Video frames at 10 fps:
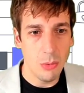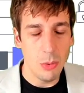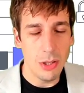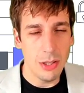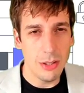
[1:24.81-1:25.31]

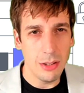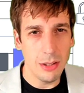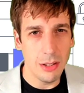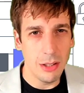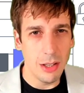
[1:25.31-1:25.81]
We
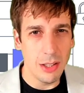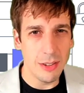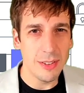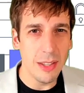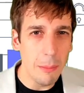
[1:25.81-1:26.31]

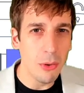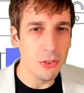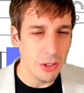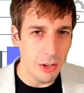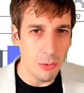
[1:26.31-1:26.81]
assemble
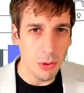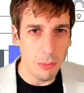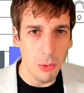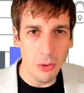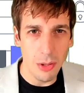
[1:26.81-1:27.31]
software
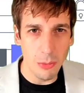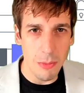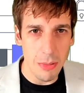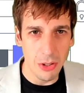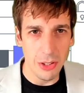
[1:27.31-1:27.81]
more than we
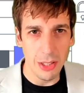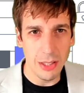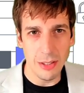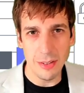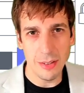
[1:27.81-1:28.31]
build it.
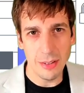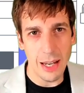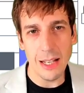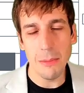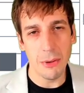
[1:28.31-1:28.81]
It's
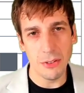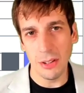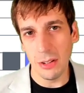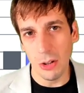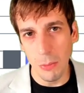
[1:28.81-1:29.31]

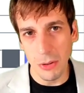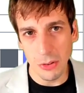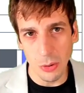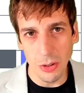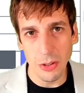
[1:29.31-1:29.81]
80% open
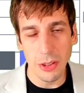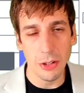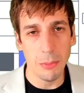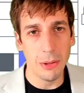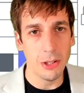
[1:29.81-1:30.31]
source and
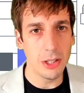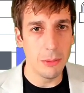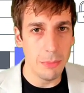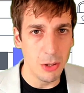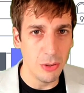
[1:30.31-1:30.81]
third-party
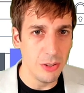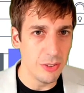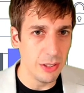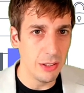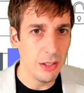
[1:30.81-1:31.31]
components,
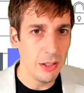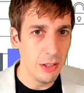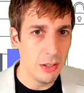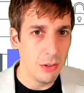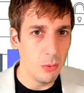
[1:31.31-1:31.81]
and
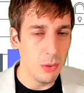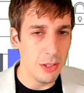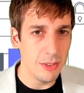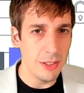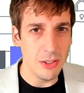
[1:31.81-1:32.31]
we
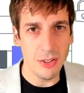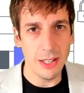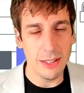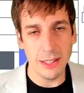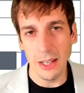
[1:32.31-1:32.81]
stitch
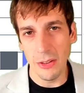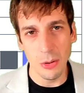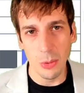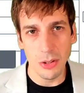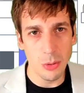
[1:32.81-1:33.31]
that
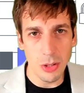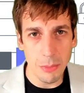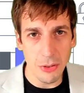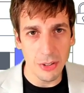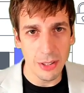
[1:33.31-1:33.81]
together with
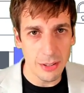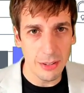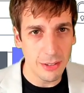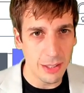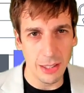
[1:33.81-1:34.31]
20%
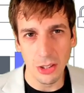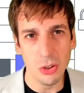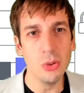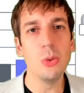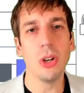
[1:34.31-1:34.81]
kind of
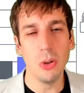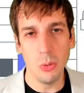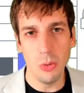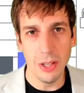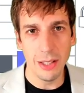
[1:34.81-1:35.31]
glue
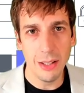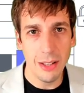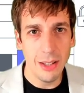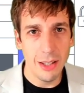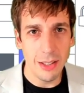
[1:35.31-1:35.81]
code that
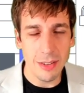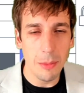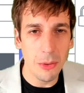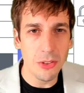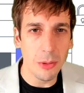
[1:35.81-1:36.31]

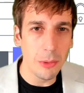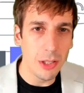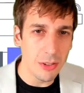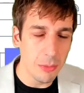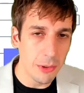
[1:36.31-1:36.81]
assembles some
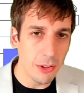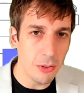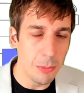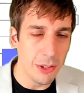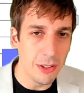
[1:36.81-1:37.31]
customer
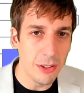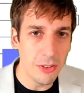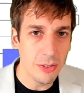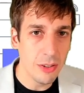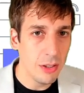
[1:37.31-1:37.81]

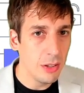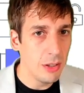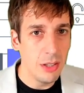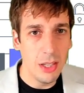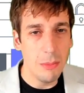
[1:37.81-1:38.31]
experience.
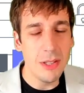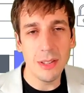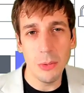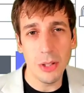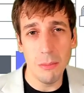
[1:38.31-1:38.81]
It means
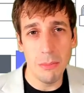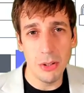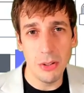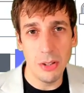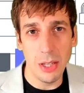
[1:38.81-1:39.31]
that we can
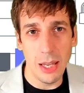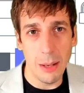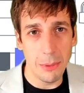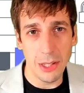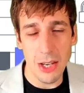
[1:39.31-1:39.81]
build
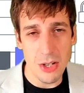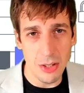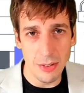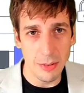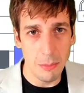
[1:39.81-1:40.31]

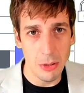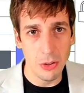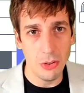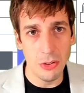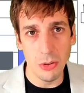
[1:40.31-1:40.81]
applications and
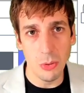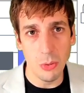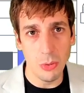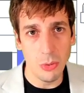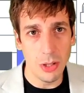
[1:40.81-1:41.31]
build
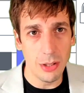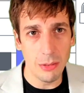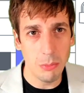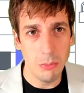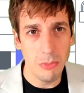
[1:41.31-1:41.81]
new
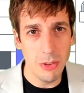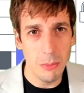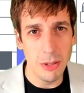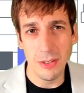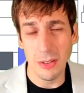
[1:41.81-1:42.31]

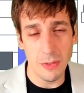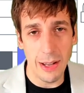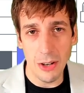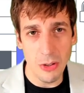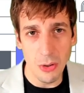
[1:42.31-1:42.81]
business
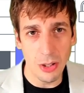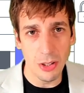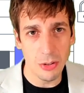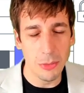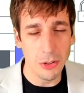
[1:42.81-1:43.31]
value and
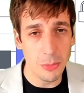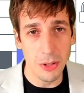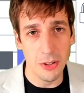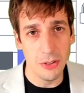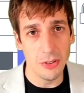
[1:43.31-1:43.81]
customer
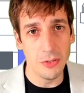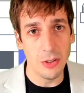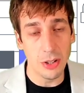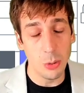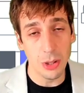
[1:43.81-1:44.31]
experiences
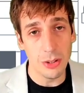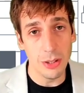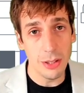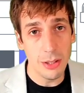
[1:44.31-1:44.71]
very quickly.